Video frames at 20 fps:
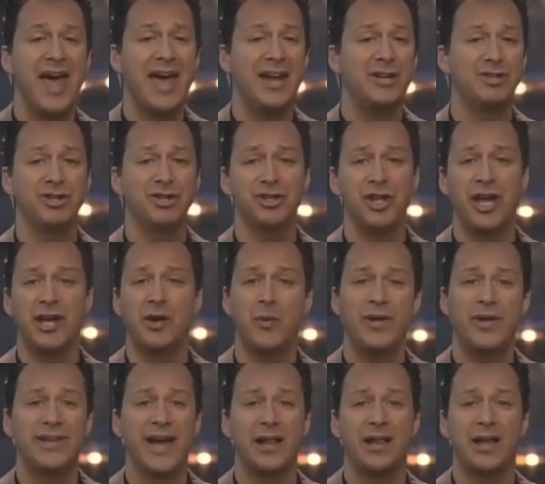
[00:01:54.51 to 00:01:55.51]
And just like
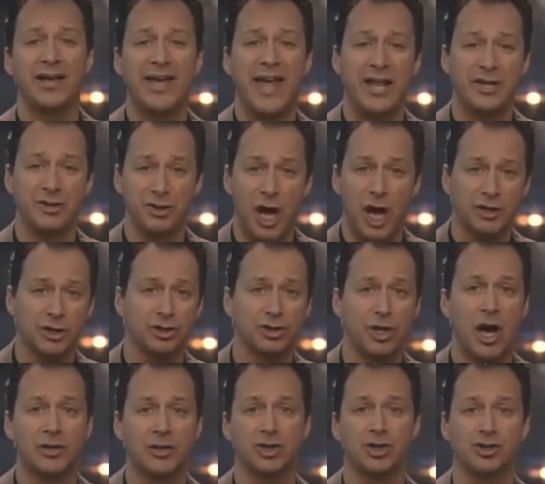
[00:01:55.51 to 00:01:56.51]
we tell our kids not to
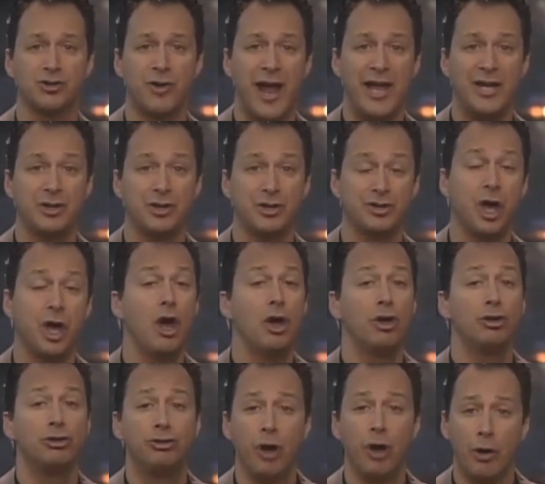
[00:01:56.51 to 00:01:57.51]
talk to strangers,
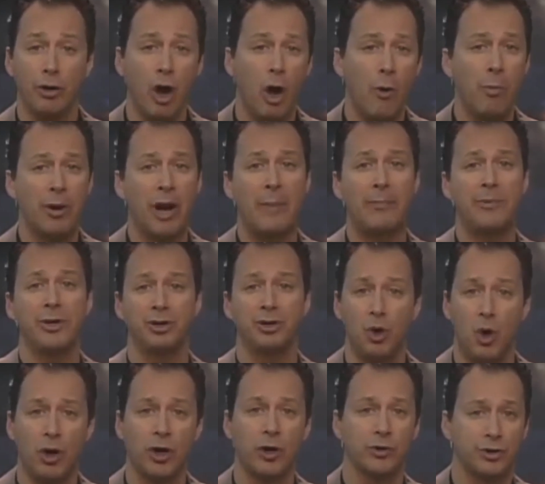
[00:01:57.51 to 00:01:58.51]
don't open up your
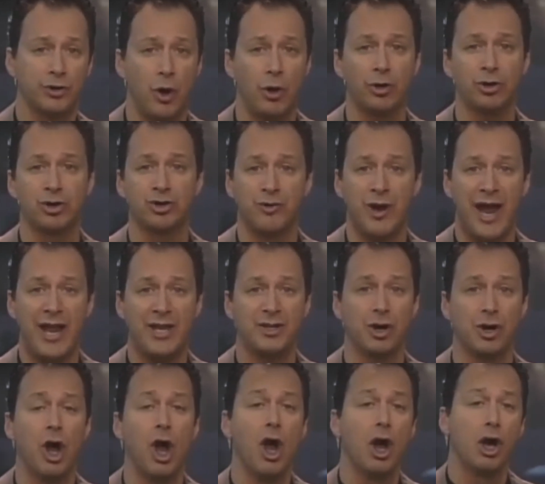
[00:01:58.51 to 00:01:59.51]
door to a total
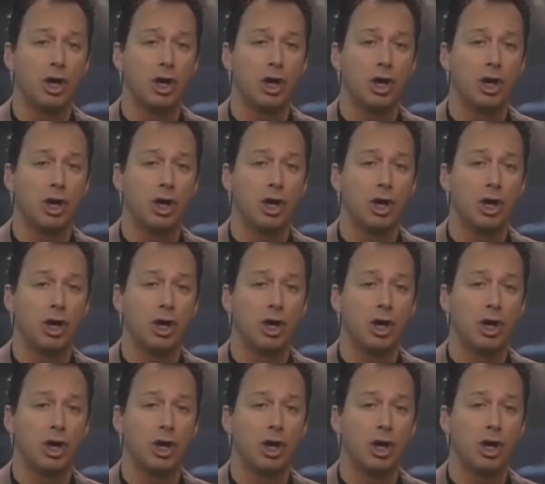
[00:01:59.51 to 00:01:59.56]
stranger.